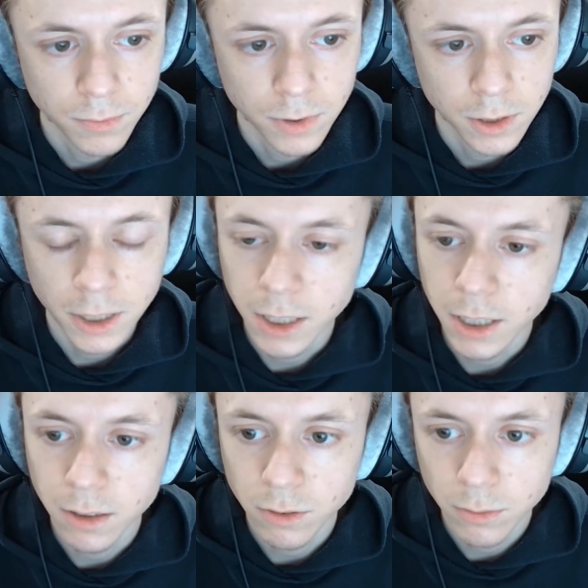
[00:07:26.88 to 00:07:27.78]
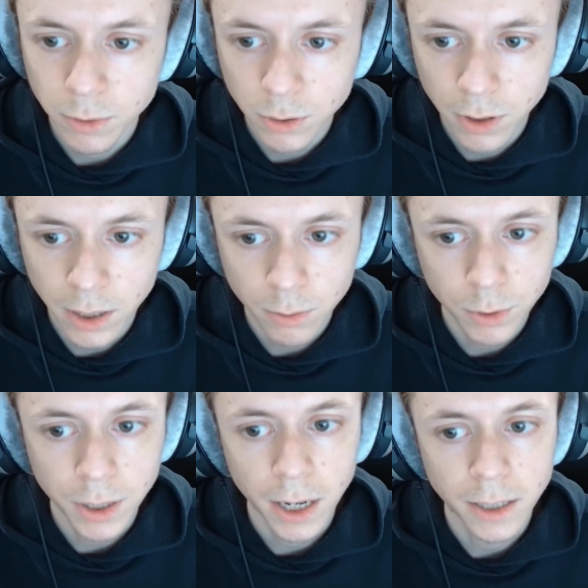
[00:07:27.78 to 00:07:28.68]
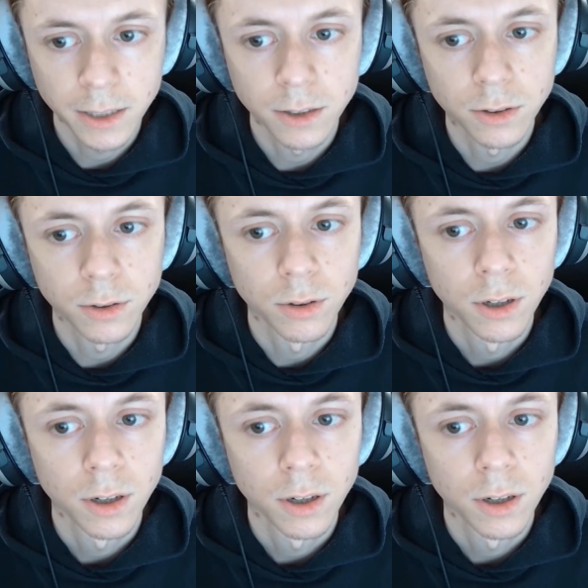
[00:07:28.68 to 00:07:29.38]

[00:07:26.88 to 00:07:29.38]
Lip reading: hear from you like what I can do